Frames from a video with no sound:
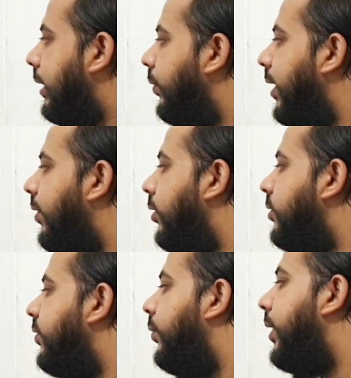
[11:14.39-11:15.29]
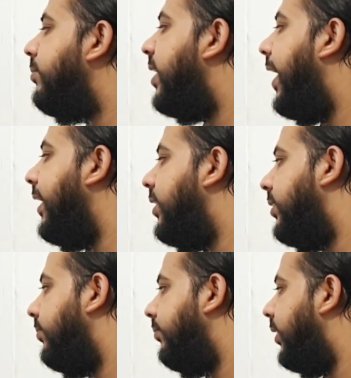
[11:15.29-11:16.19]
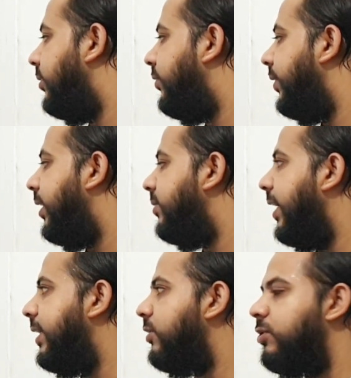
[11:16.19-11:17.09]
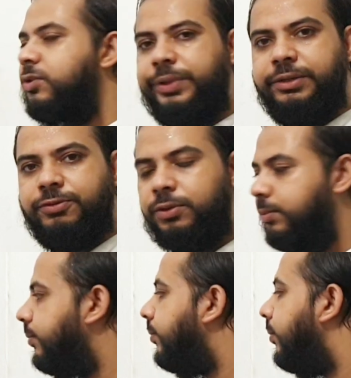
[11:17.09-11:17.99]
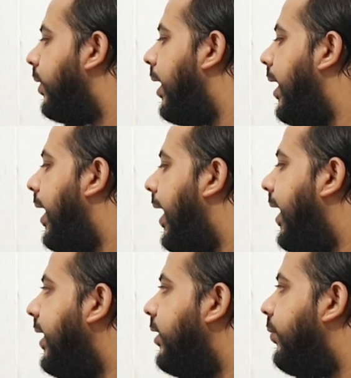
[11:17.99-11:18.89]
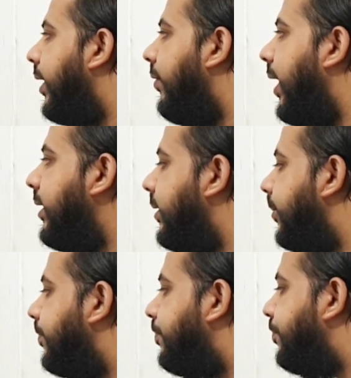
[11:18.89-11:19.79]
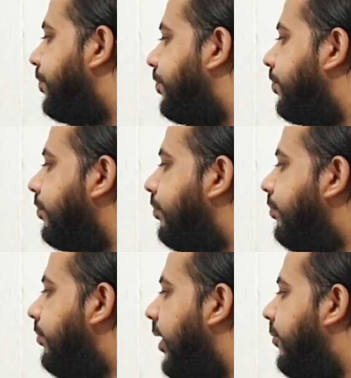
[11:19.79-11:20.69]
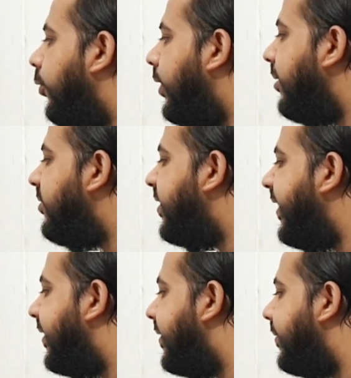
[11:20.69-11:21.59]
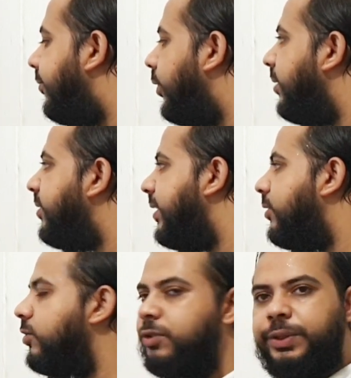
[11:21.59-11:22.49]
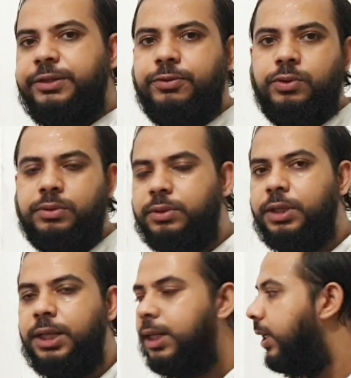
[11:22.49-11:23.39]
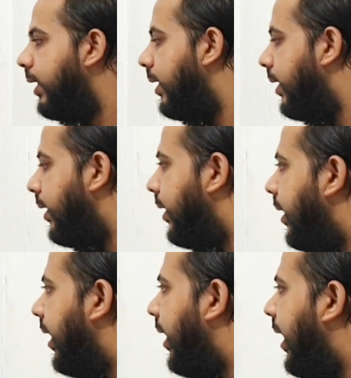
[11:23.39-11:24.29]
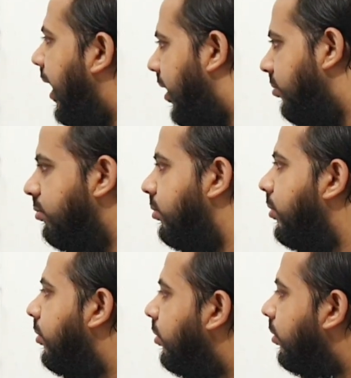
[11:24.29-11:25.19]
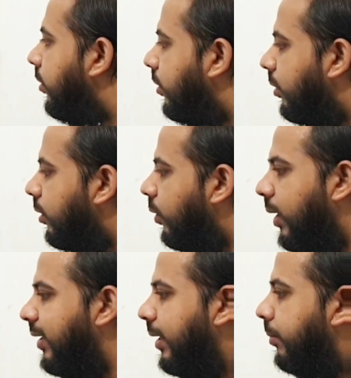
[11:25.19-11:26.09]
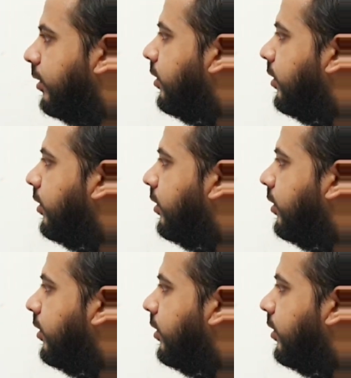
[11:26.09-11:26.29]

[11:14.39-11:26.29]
You can write also 3 times 8 because 3 times 8 is also 24. Again you can write 4 times 6. 4 times 6 also 24. And no other number.